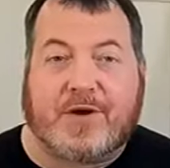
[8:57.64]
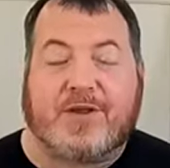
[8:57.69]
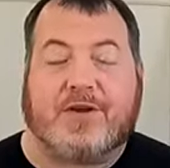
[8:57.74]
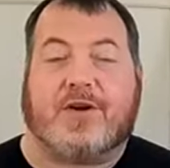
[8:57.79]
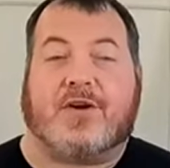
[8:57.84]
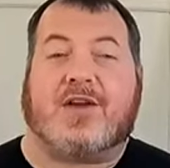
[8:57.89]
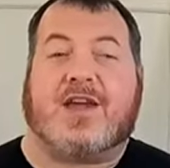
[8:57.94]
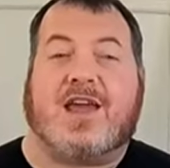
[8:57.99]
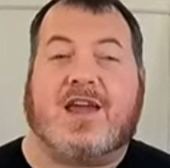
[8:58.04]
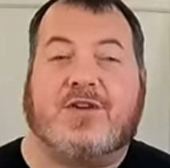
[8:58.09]
whether
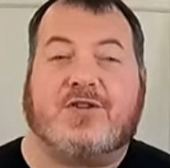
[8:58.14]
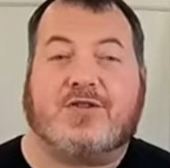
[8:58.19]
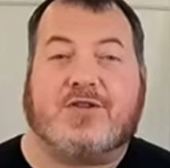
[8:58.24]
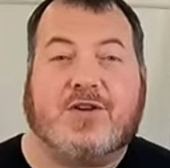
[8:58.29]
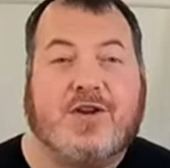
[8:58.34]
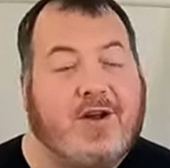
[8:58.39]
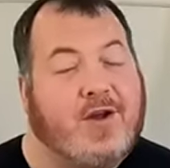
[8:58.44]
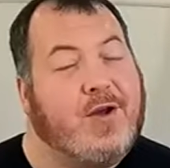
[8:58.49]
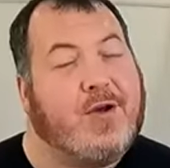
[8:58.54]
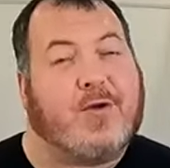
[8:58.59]
you're
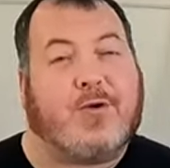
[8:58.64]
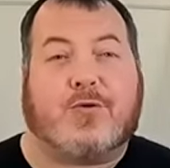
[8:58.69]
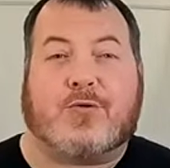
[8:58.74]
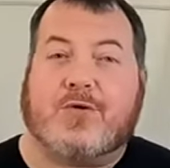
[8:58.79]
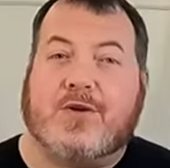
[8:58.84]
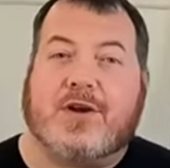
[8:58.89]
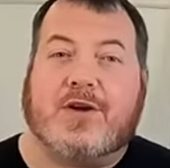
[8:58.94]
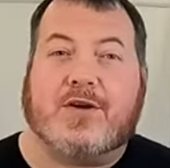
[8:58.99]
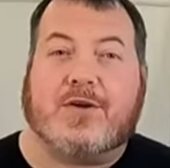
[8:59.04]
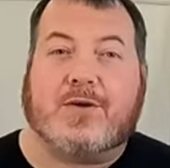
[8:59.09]
Cajun or
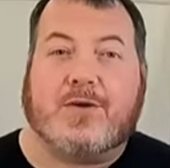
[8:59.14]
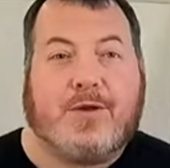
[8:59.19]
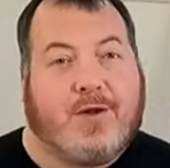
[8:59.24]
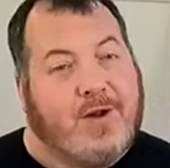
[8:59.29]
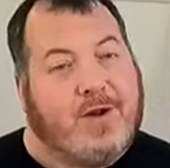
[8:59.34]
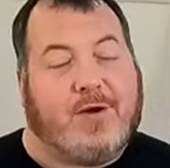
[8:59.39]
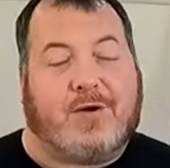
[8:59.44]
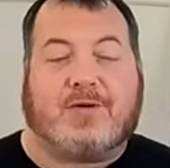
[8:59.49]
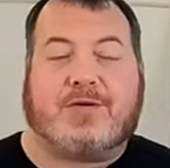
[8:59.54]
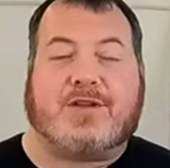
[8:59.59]
Creole
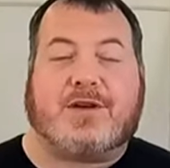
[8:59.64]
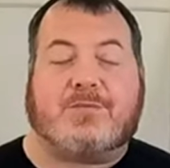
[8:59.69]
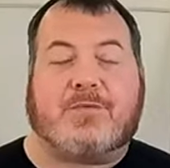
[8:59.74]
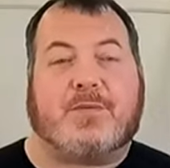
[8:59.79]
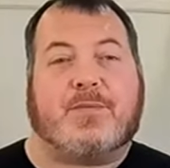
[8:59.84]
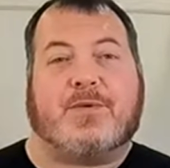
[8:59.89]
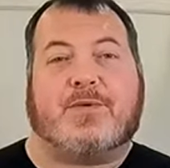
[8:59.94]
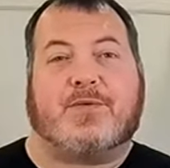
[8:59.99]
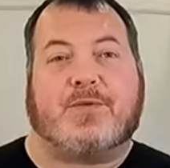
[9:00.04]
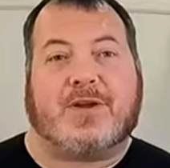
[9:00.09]
or
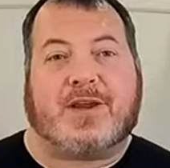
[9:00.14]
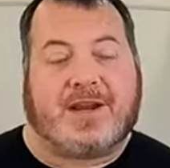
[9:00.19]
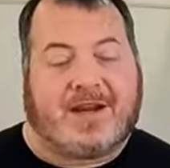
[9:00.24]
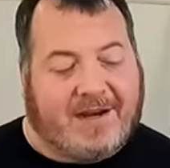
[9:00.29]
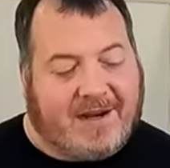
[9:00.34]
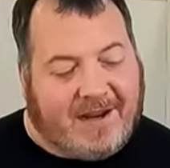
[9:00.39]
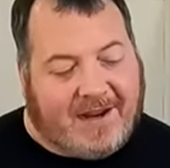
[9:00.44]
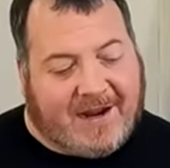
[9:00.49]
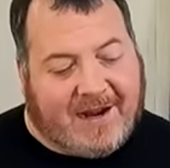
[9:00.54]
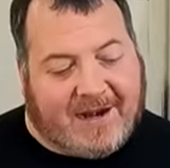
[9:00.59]
somewhere
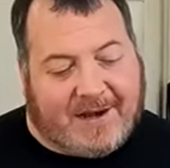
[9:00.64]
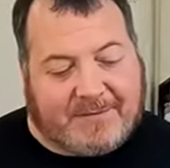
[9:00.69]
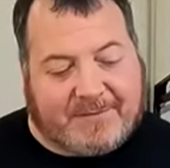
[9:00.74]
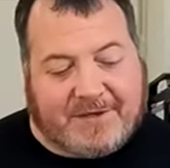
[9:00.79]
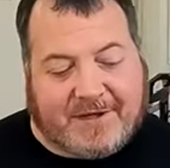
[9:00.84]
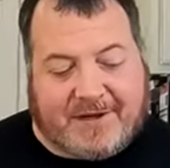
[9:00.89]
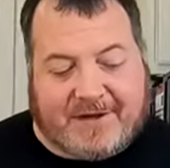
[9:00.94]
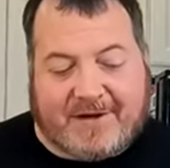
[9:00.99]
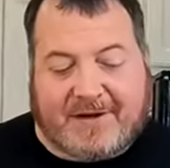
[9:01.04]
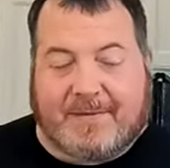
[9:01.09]
between, and I'm
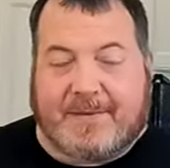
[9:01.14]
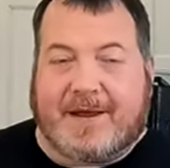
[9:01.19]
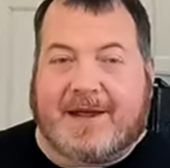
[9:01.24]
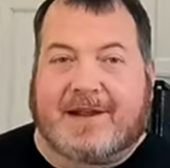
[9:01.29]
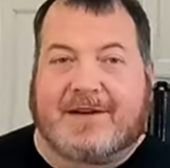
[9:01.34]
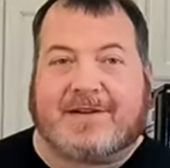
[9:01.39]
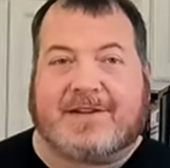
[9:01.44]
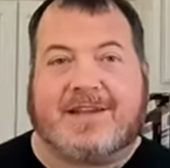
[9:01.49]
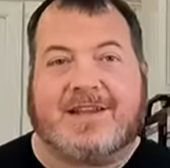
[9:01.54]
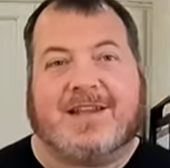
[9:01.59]
talking
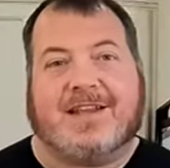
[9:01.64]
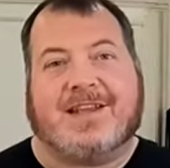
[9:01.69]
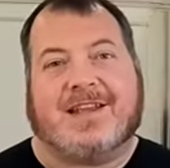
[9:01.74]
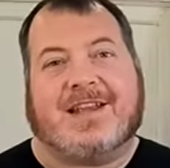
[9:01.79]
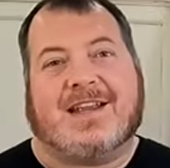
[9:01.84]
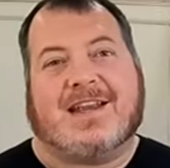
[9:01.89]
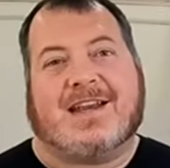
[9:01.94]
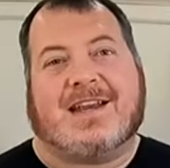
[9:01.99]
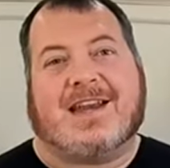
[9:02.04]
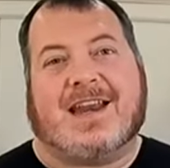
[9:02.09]
about
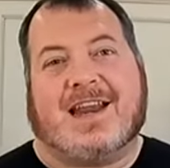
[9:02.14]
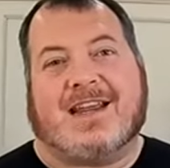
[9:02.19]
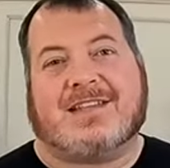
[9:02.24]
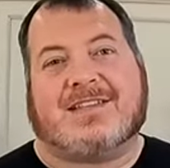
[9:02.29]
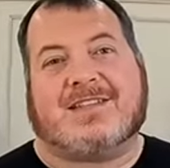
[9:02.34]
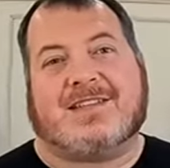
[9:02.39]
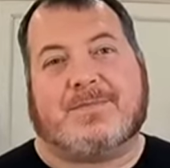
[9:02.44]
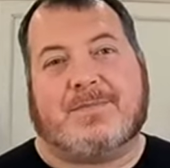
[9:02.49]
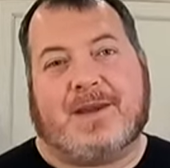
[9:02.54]
diced